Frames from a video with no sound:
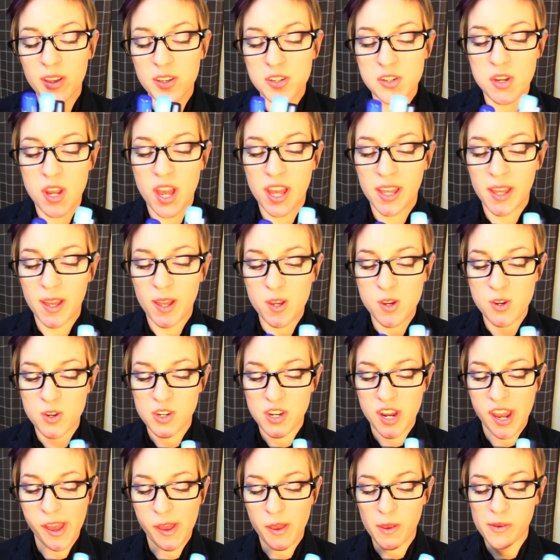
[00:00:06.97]
Shotgun
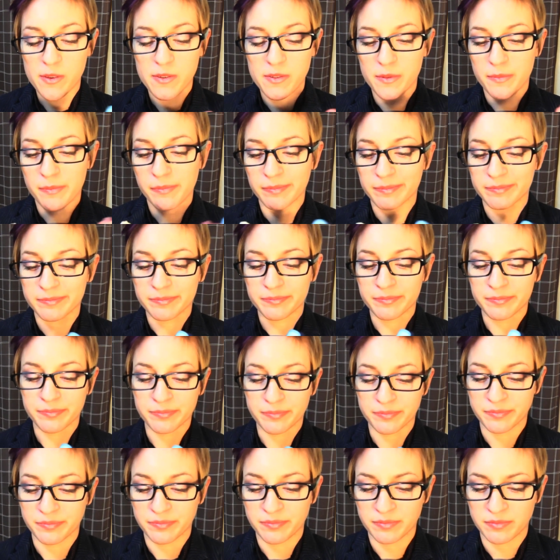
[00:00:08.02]
shells.
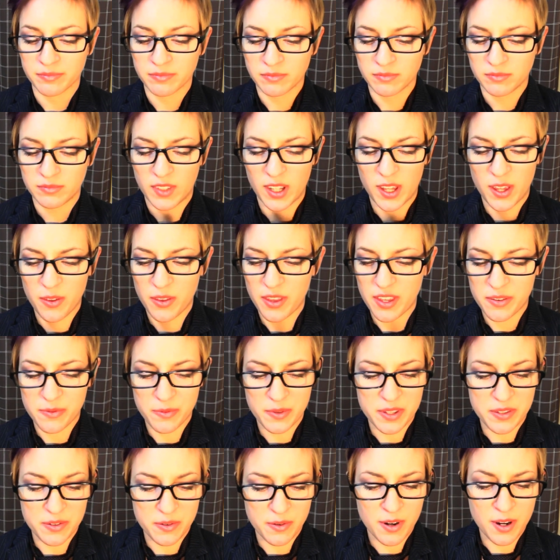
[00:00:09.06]
Ew, this
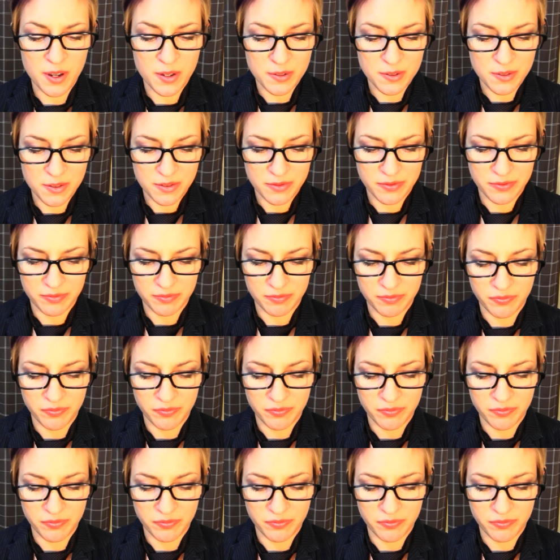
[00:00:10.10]
one's gross.